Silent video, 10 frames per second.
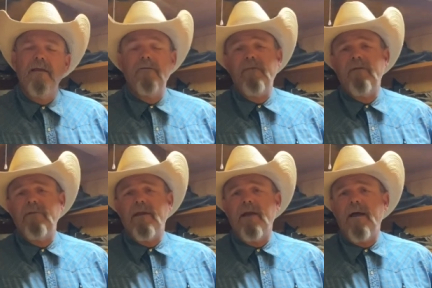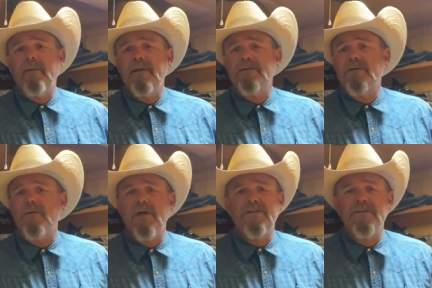you know, if you have any comments or
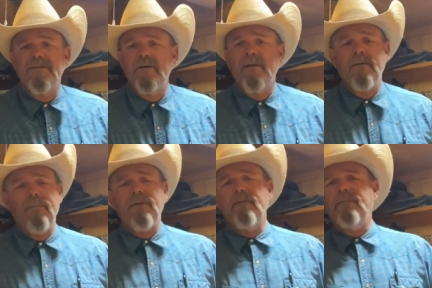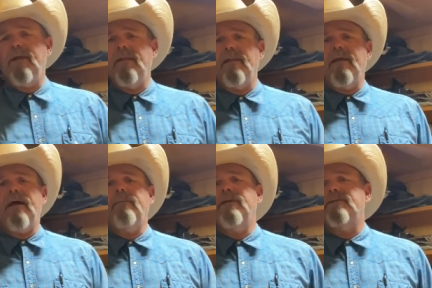questions or anything, put them down in the
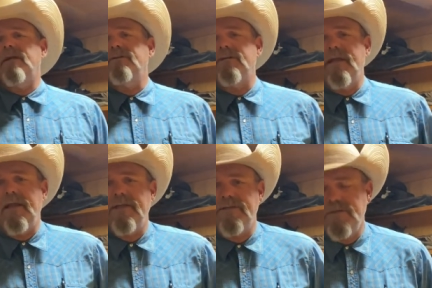comments and I'll try to answer